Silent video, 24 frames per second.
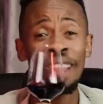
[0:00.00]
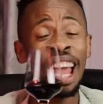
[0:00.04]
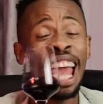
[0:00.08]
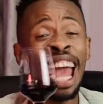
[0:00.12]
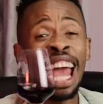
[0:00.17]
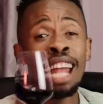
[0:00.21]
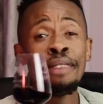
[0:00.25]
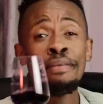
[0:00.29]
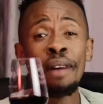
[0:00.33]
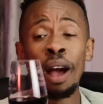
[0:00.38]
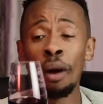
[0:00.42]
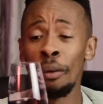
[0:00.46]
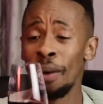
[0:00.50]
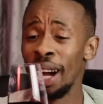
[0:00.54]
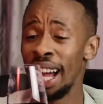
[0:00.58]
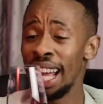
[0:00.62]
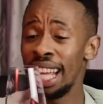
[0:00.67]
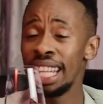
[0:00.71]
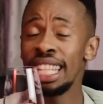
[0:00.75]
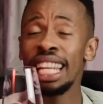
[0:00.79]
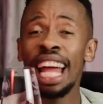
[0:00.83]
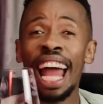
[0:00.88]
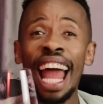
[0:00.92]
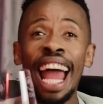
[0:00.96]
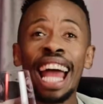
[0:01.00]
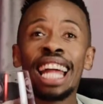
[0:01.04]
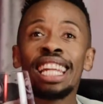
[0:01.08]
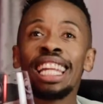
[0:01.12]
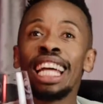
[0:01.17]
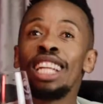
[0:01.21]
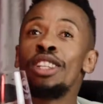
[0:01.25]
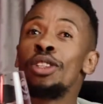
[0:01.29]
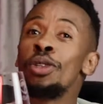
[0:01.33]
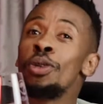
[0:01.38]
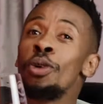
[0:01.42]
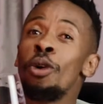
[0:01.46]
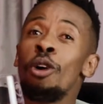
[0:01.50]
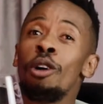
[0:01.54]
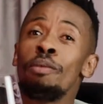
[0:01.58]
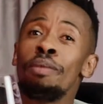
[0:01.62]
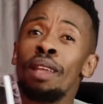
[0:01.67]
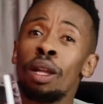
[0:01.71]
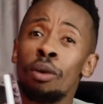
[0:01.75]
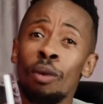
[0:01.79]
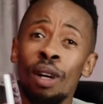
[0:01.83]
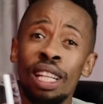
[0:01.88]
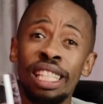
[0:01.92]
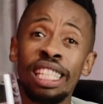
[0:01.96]
and my wine. And I do hope
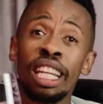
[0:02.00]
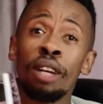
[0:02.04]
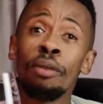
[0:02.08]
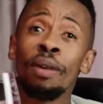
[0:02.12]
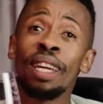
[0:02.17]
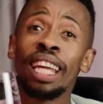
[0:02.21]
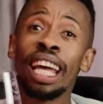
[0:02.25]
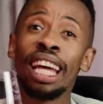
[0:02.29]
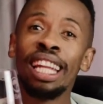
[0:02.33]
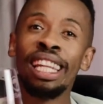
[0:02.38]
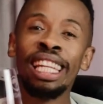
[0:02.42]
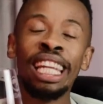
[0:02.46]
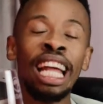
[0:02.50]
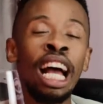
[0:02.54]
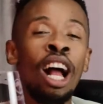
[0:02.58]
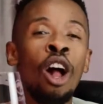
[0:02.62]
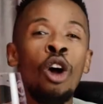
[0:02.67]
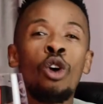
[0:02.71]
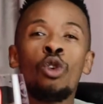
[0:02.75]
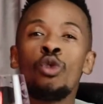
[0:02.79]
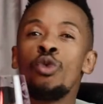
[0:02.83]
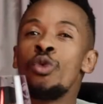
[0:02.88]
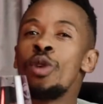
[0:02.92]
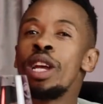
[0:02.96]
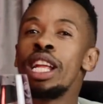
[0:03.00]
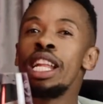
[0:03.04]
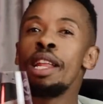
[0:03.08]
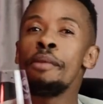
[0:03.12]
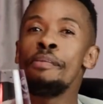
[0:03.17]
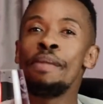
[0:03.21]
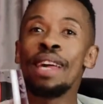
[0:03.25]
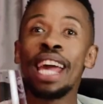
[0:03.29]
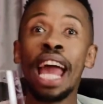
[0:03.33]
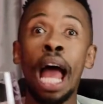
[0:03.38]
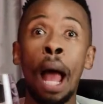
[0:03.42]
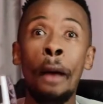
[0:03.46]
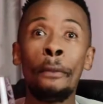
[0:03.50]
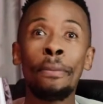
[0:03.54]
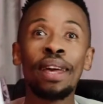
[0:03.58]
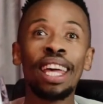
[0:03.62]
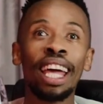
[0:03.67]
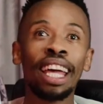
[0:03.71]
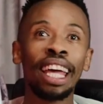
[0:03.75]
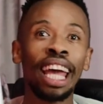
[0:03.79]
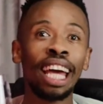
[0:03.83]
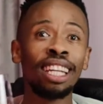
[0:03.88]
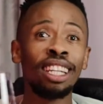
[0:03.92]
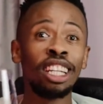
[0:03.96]
that one day we can really be
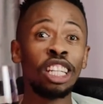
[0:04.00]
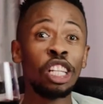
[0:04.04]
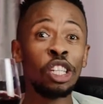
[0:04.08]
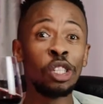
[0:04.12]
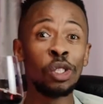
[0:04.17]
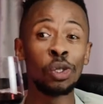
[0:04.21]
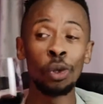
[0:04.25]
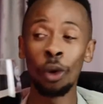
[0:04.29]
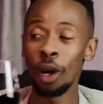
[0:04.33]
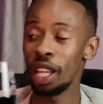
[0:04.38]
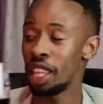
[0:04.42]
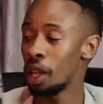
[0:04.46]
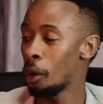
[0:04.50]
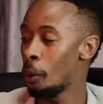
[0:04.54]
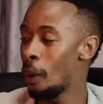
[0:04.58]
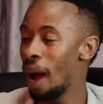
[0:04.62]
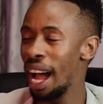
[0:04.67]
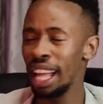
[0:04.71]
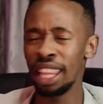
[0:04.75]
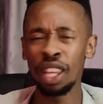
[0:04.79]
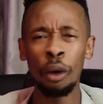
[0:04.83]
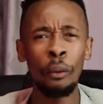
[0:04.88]
happy again and enjoy the wine.